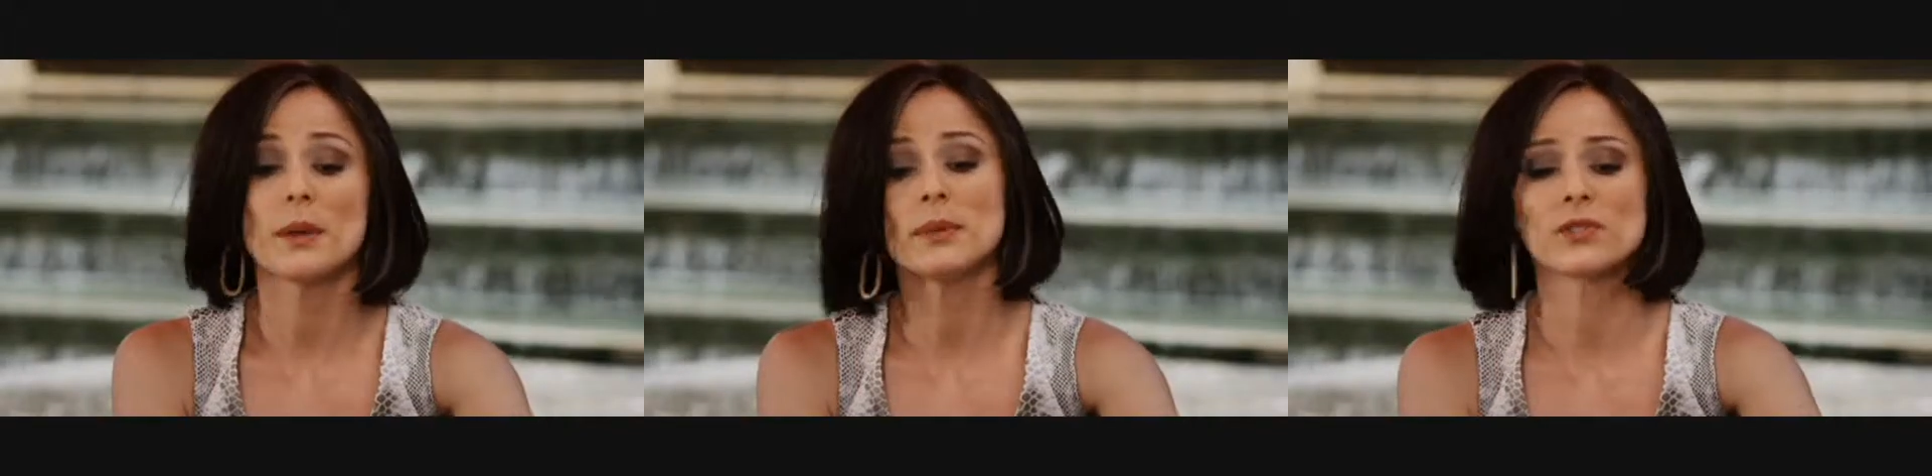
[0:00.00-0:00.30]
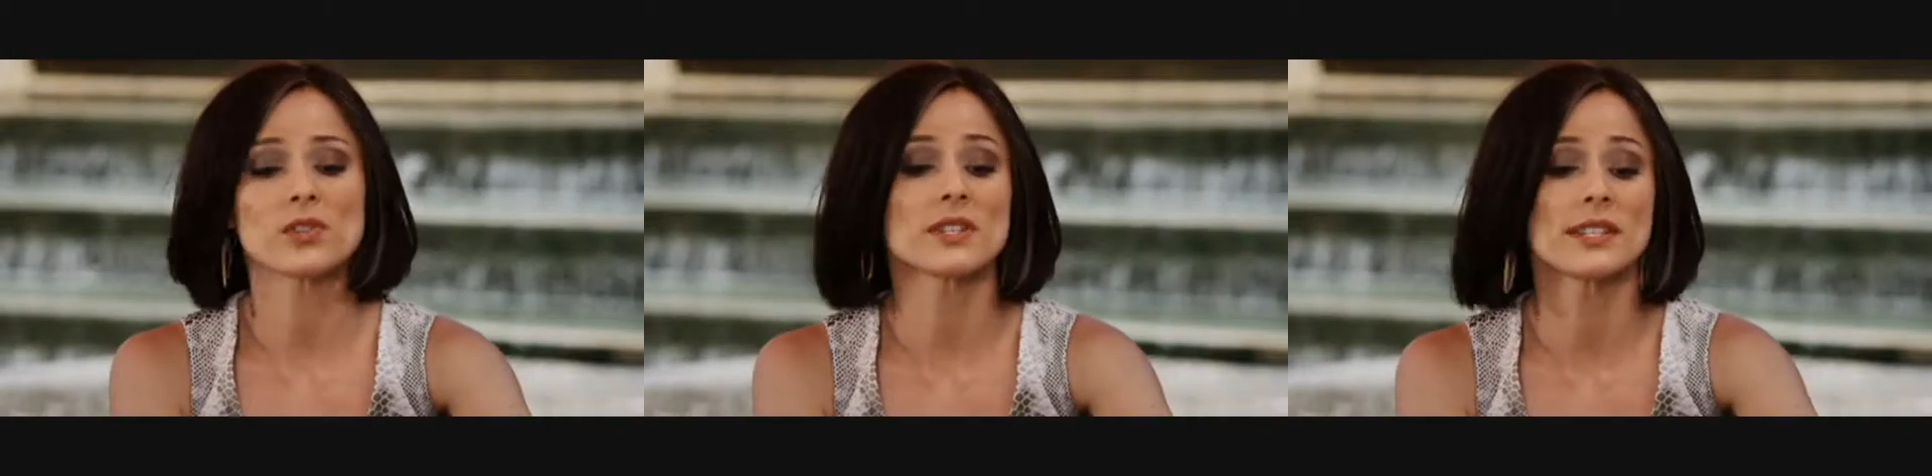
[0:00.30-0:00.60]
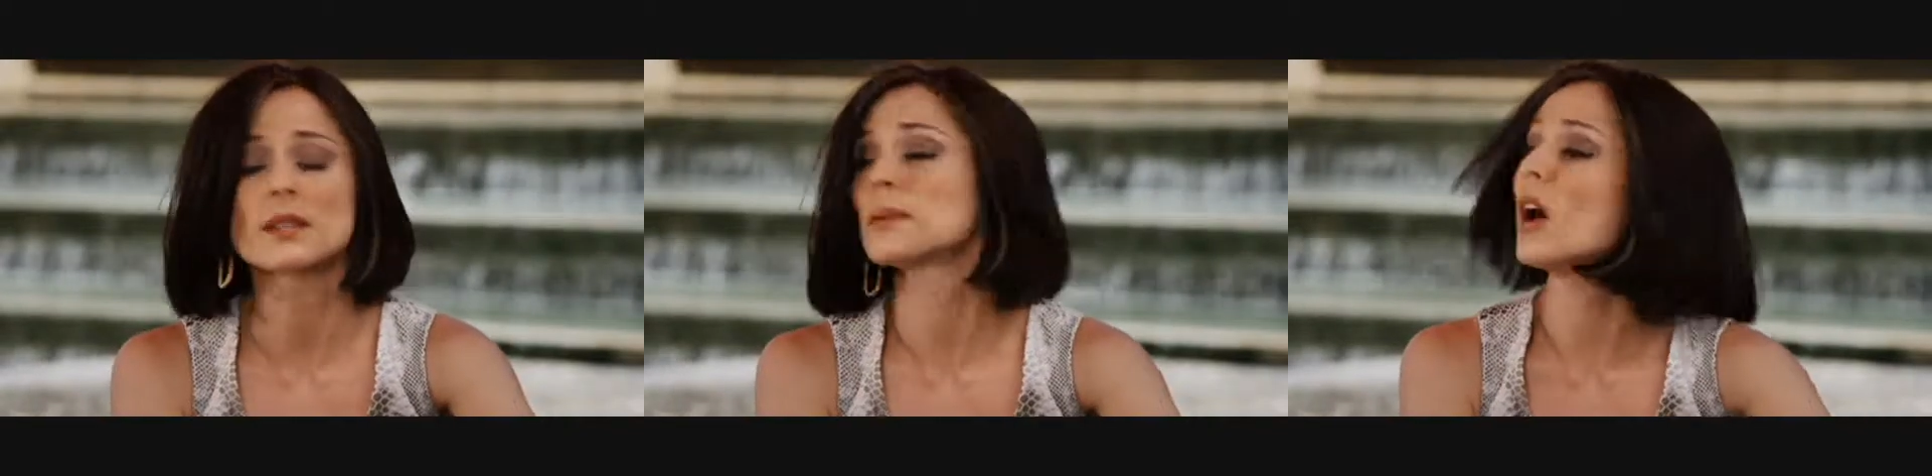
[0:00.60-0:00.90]
well, maybe you
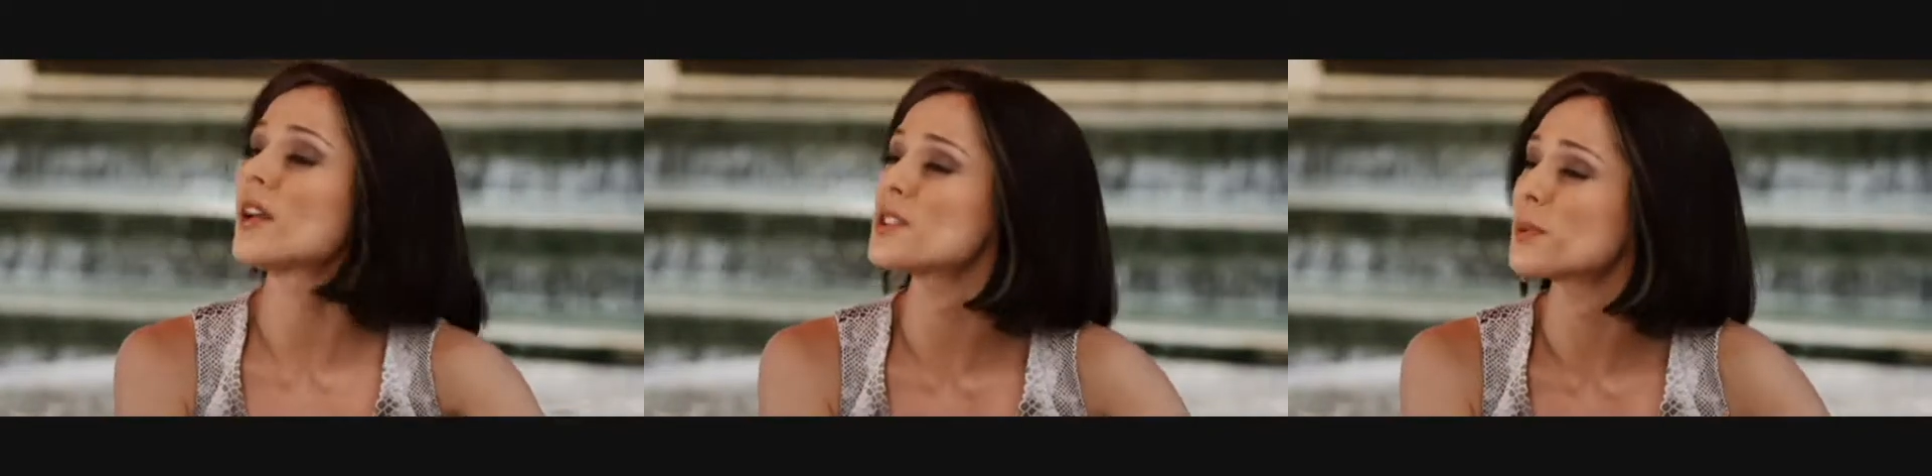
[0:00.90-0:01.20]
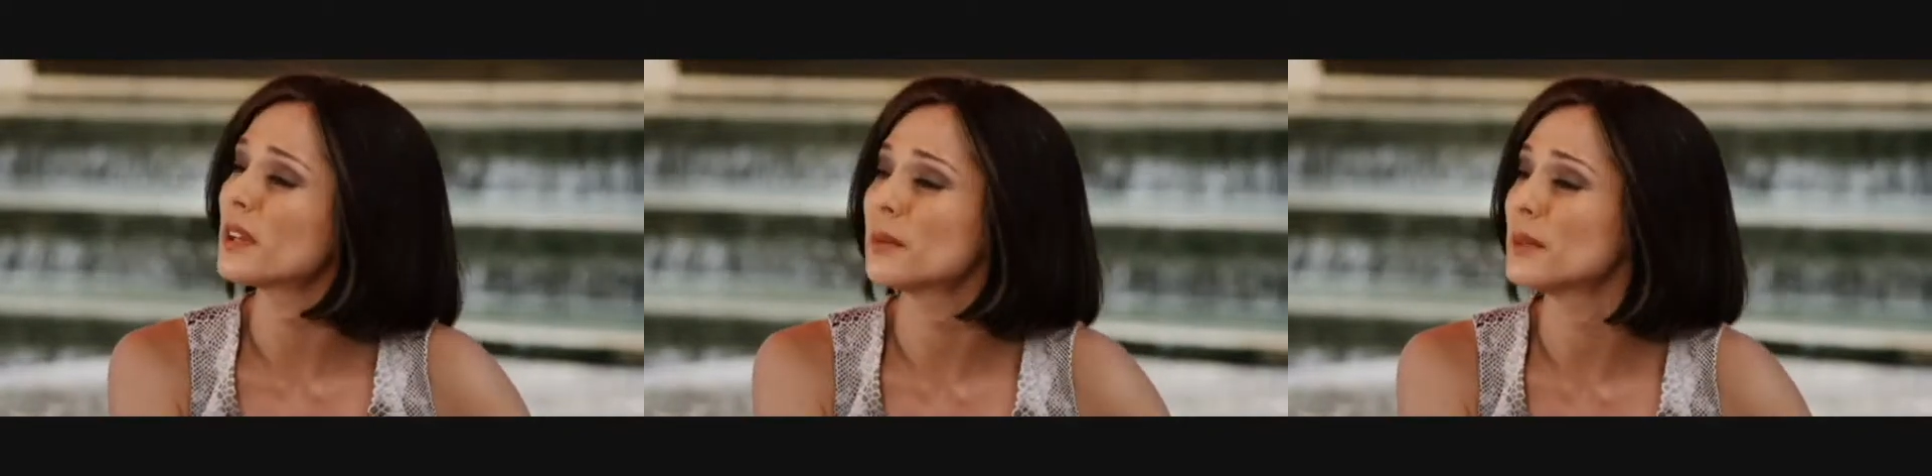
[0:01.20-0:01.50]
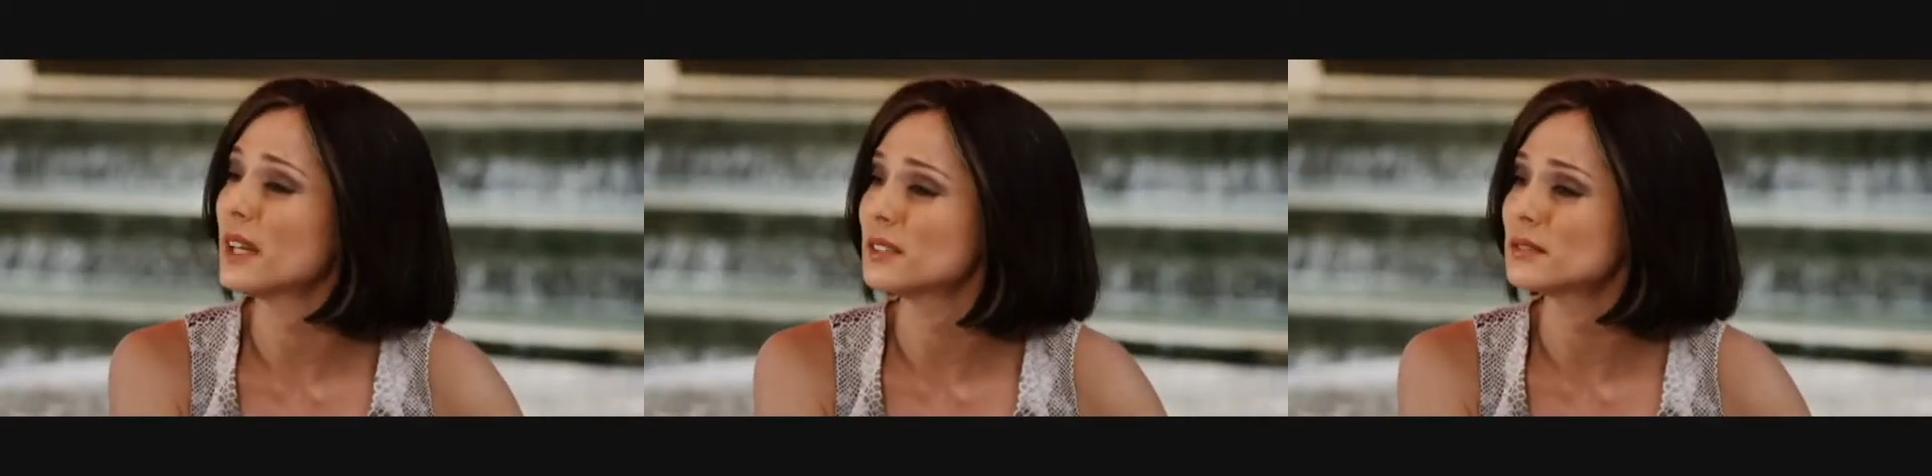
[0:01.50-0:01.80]
just need to be honest
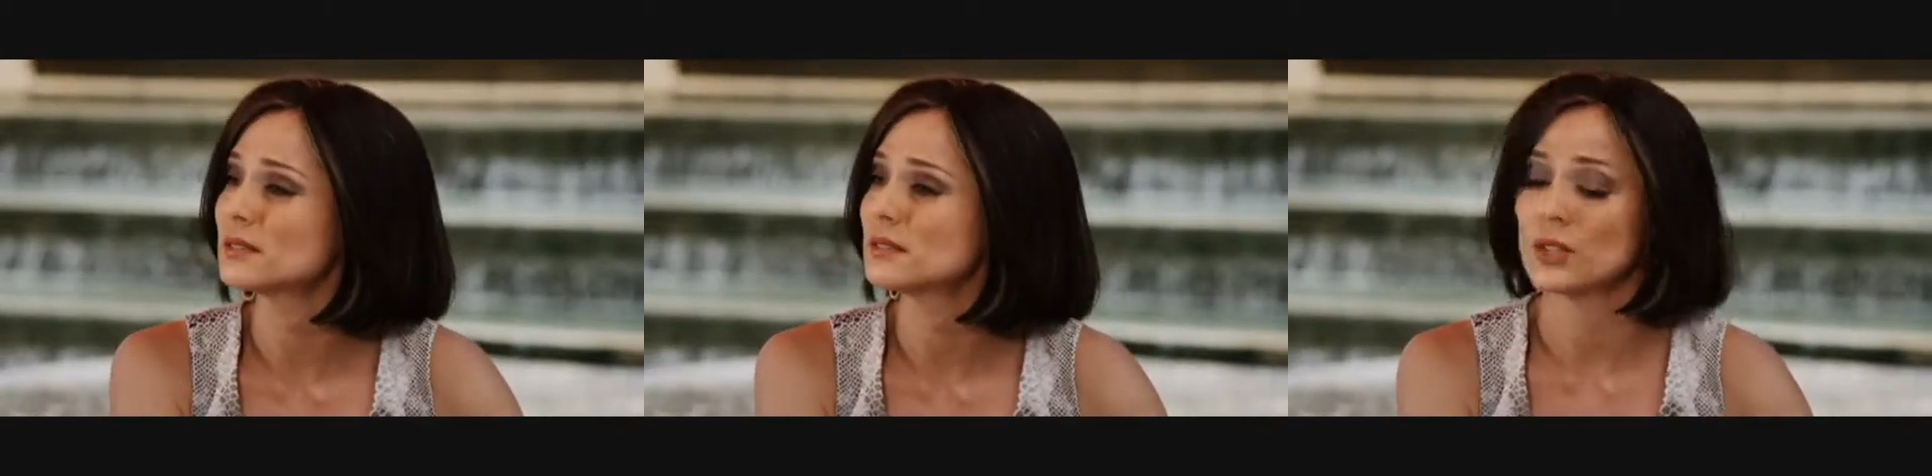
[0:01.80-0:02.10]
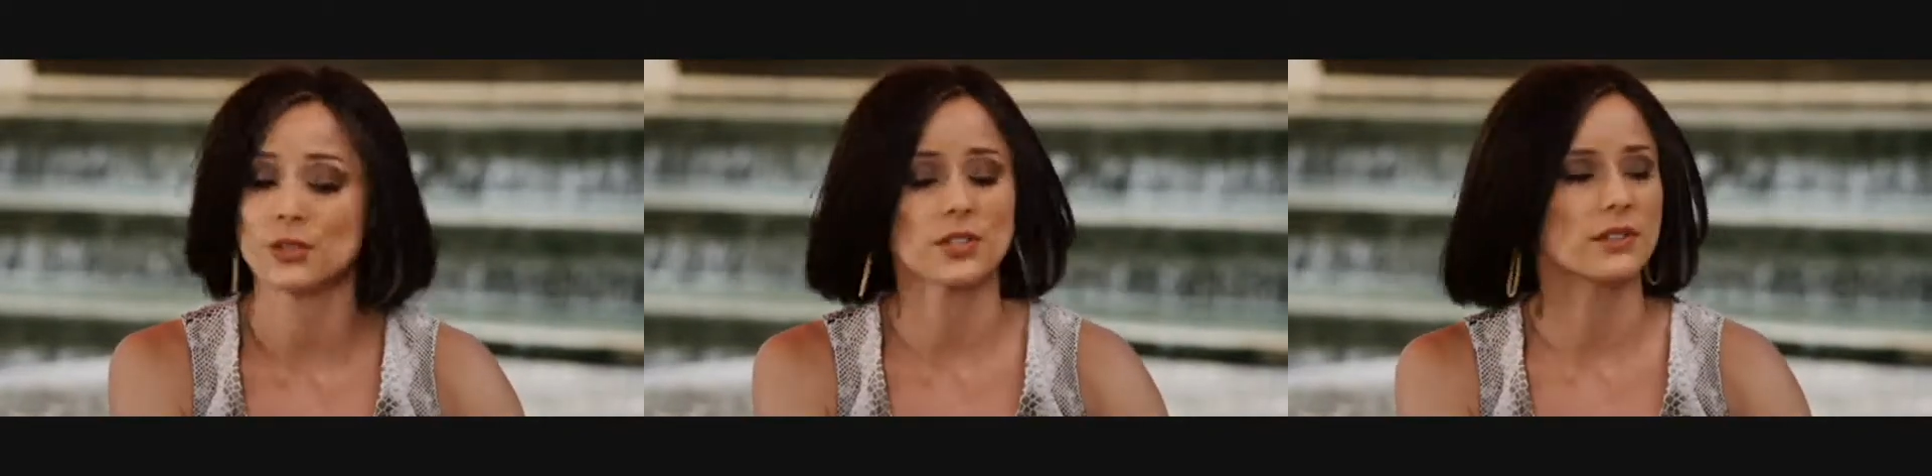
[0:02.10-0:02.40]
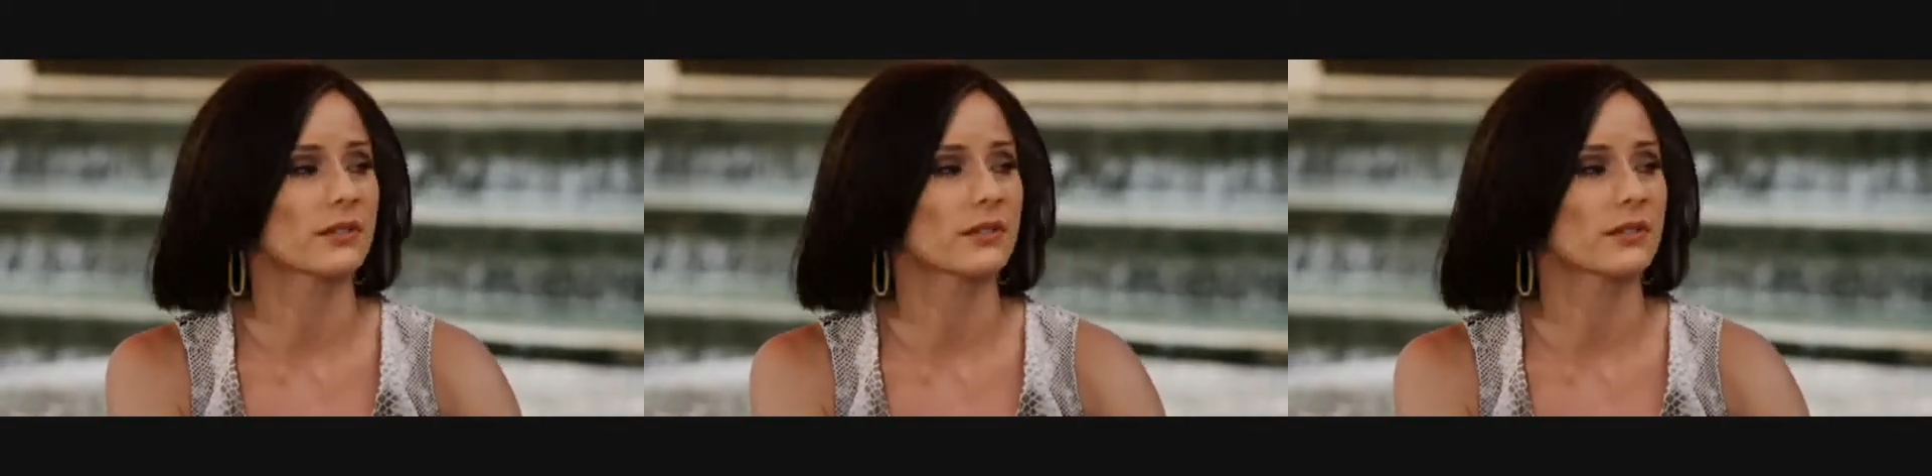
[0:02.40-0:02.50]
with him now. No. You